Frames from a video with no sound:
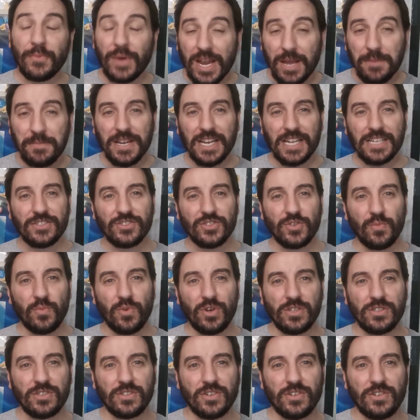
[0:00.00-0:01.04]
I'm glad
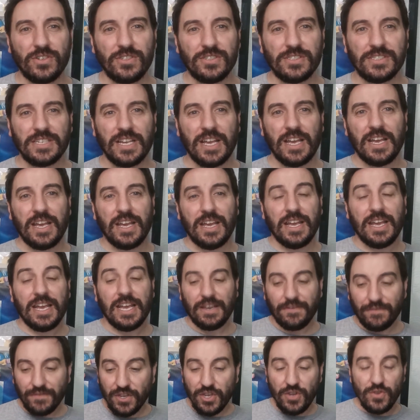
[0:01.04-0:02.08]
someone does.
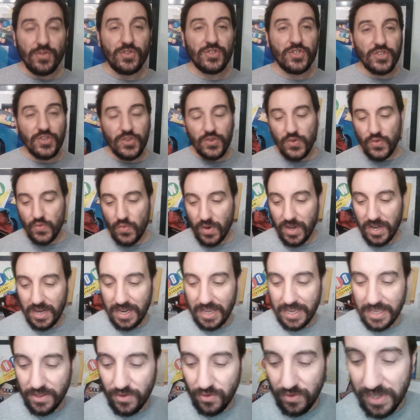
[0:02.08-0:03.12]
If you do
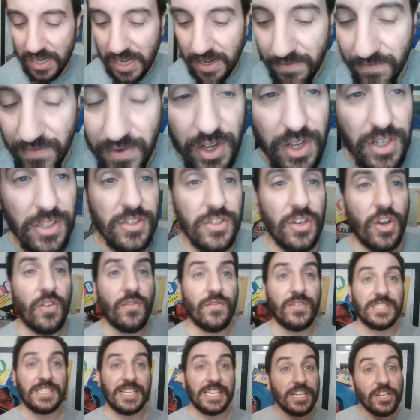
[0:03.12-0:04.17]
like old adverts,
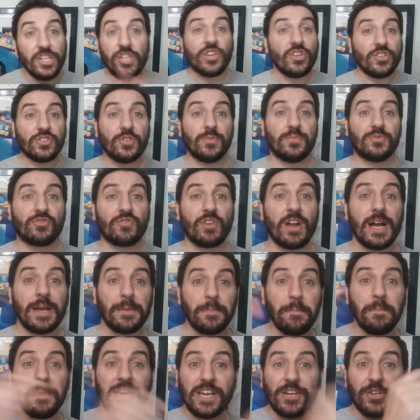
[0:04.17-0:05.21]
obviously, and you're not
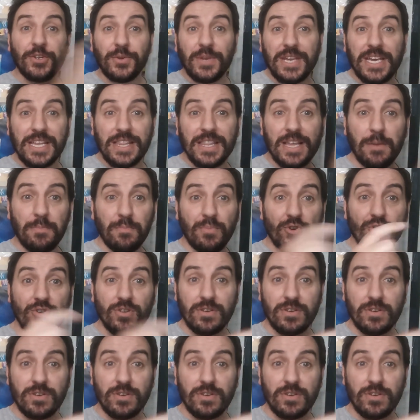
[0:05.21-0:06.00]
subscribed, make sure you hit that button.